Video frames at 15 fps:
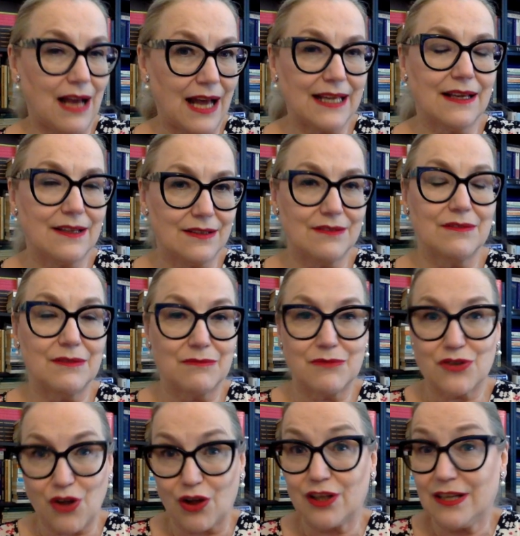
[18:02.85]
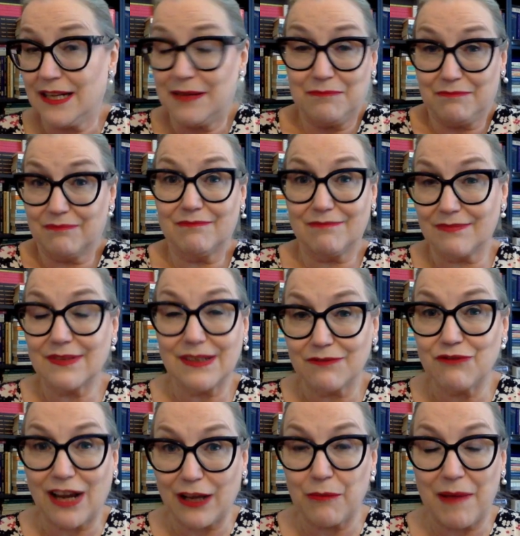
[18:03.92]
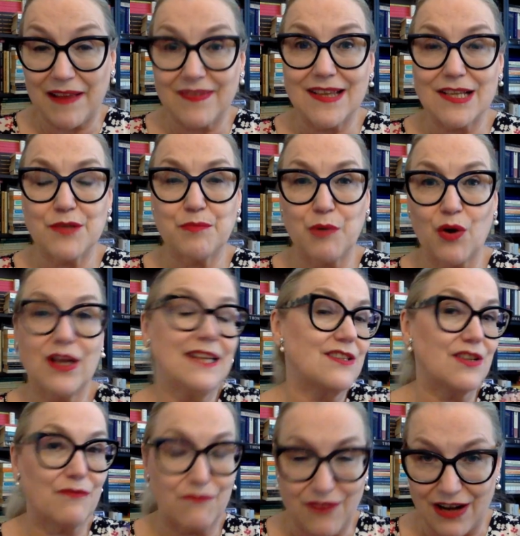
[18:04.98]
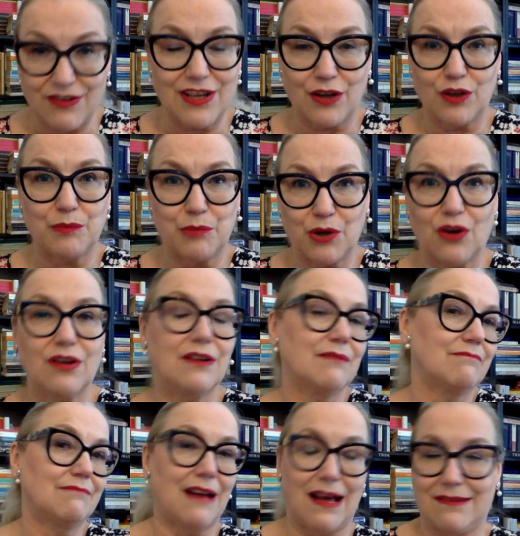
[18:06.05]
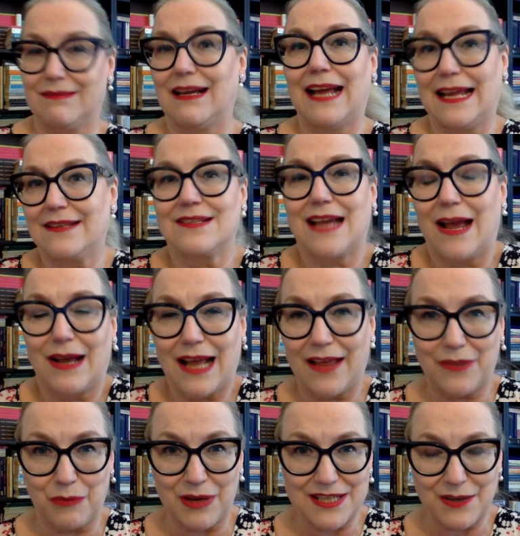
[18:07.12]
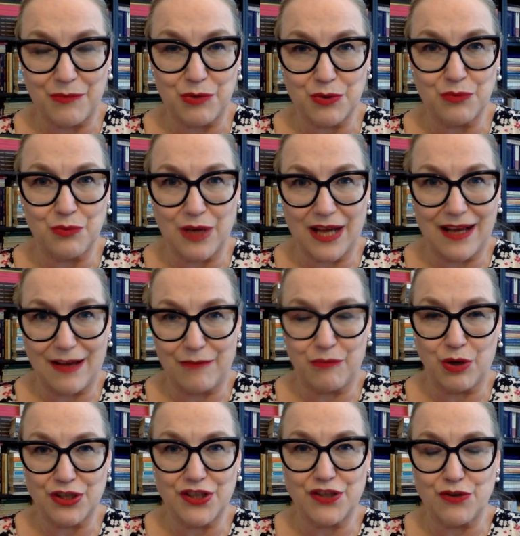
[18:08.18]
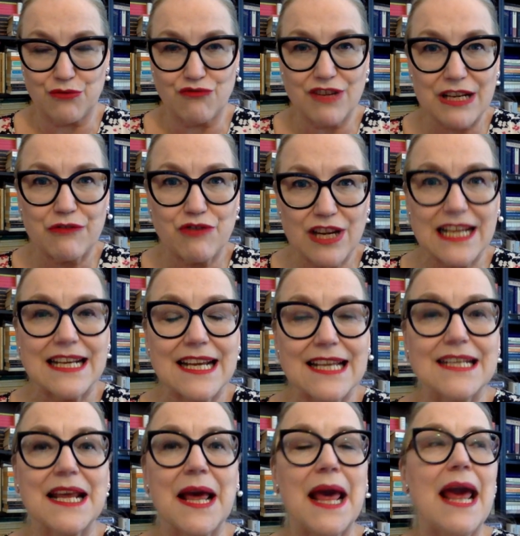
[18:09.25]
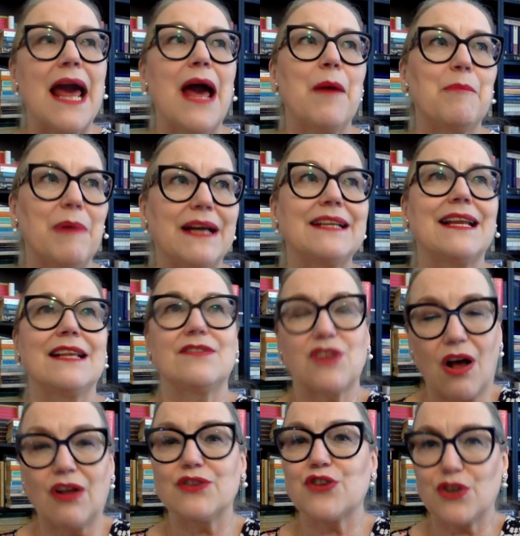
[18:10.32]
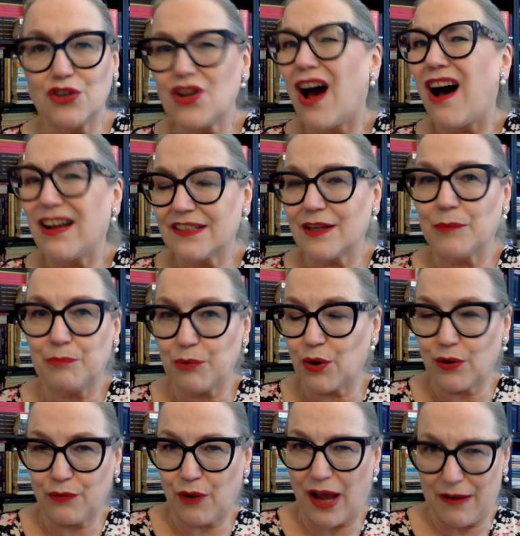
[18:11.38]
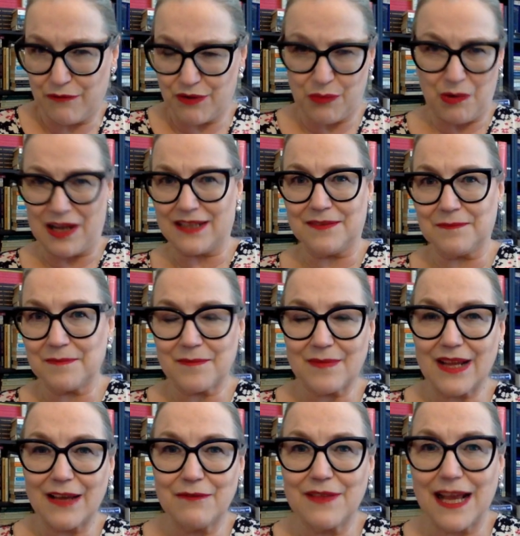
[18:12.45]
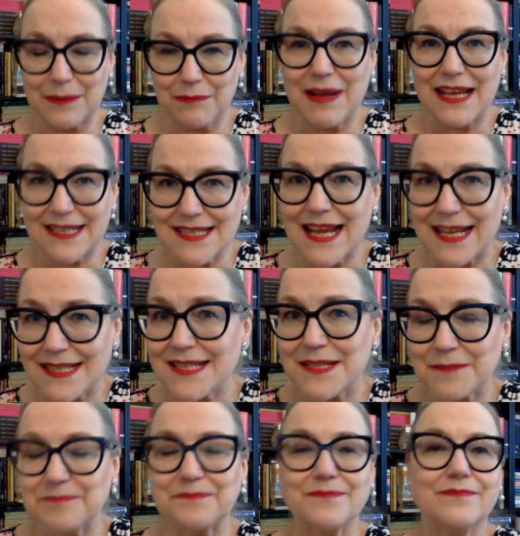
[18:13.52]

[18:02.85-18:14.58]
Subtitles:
I can certainly recommend this book. It's a very good book. Otherwise, I wouldn't have wanted to reread it. But it's also not a book for everyone, if that makes sense.